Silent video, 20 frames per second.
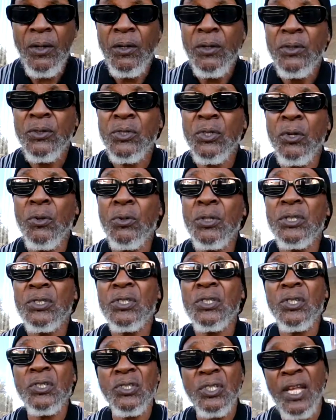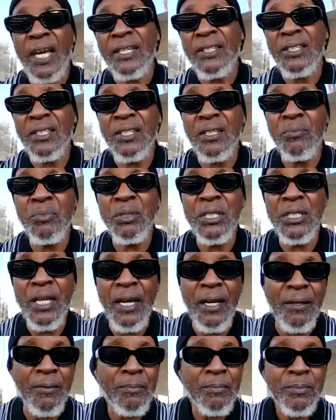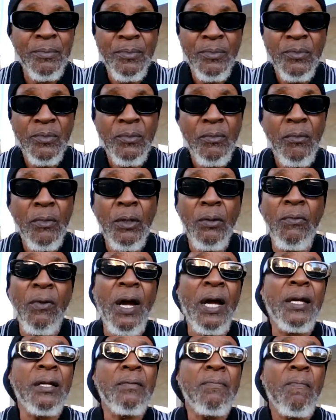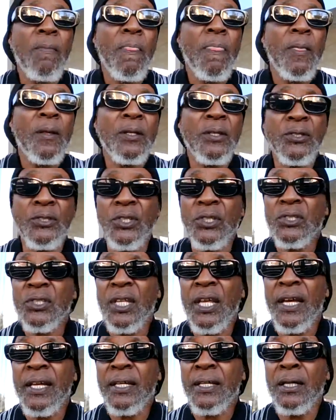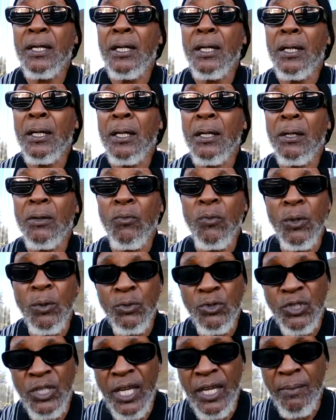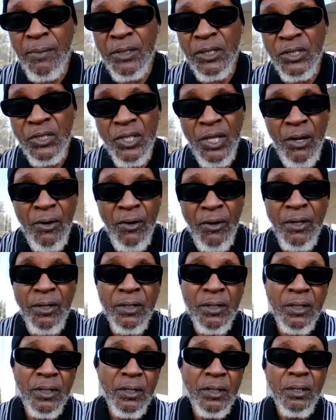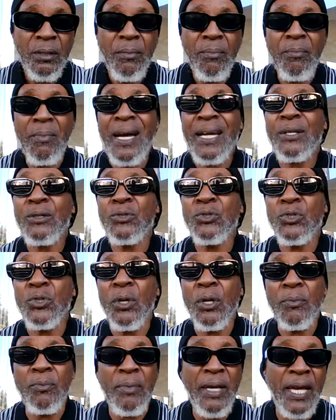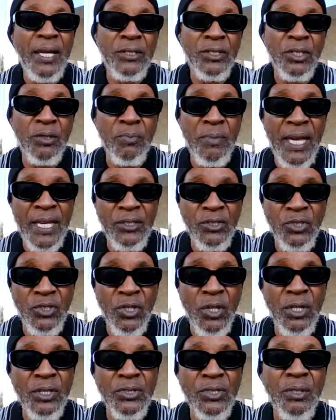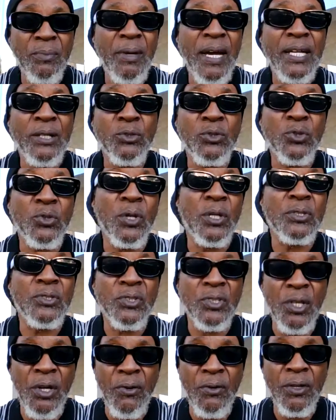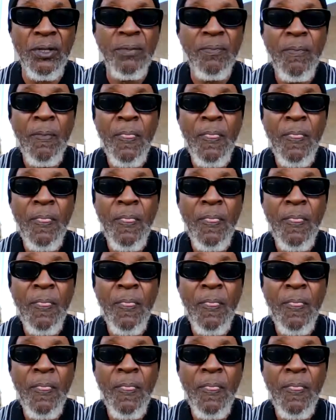So it's just like the NBA, right? It's just like Wilt Chamberlain's era, Michael Jordan, Magic Johnson and Michael Jordan's era,